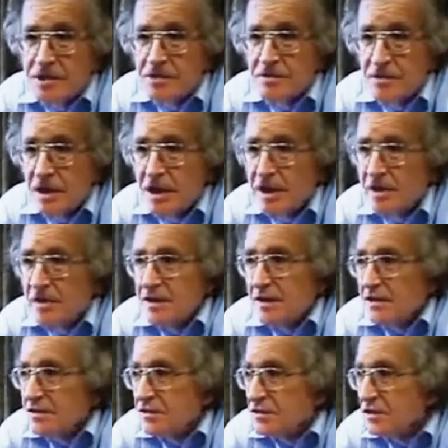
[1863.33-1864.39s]
the reason why
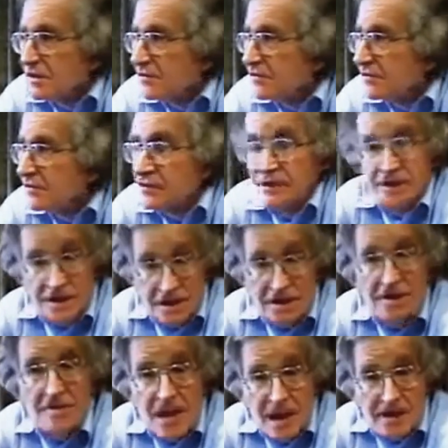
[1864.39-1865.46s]
use of,
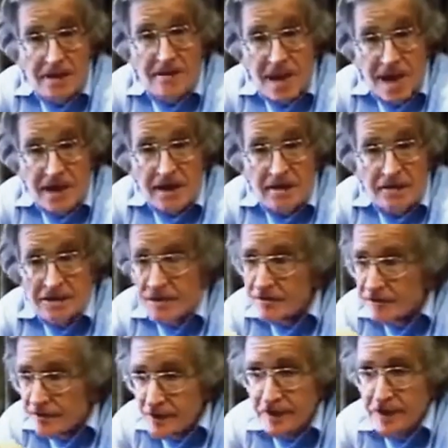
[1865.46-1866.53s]
say, tobacco is
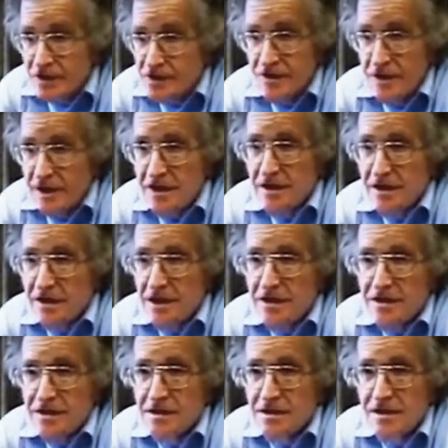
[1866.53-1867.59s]
a very striking
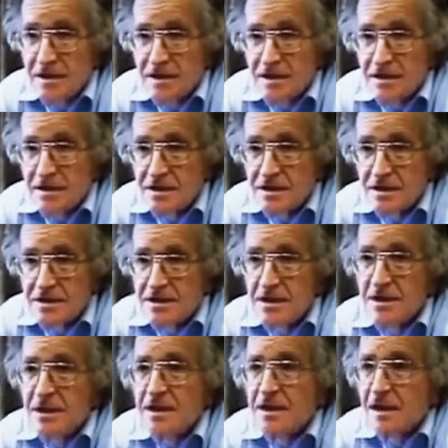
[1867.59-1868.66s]
case in the United States.
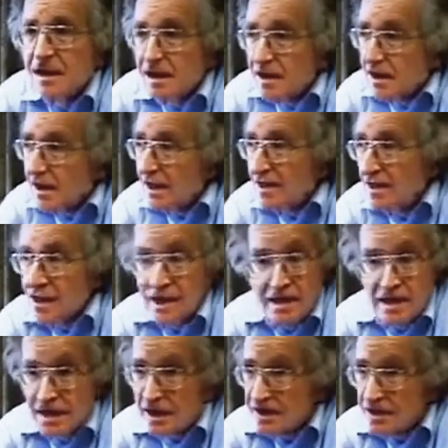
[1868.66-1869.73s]
I don't
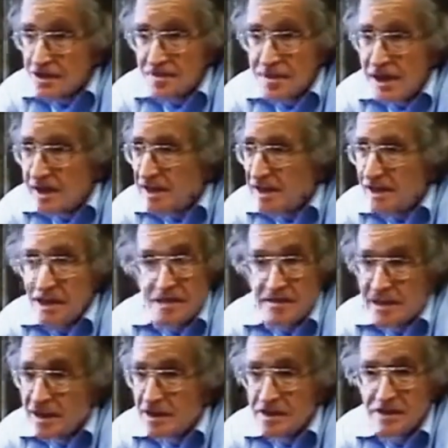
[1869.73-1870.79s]
know. I suspect that
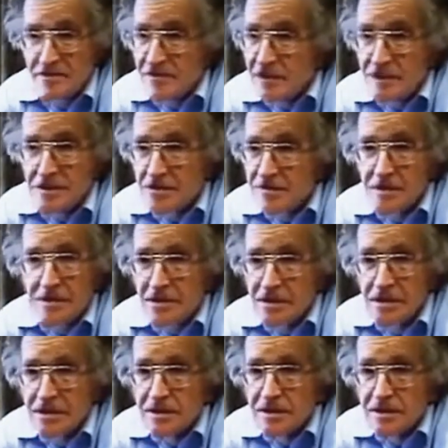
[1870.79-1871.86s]
not many of your friends
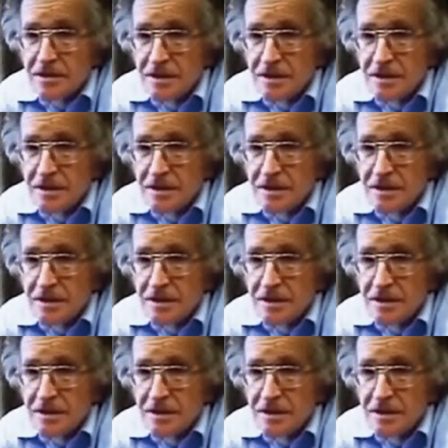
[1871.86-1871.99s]
smoke.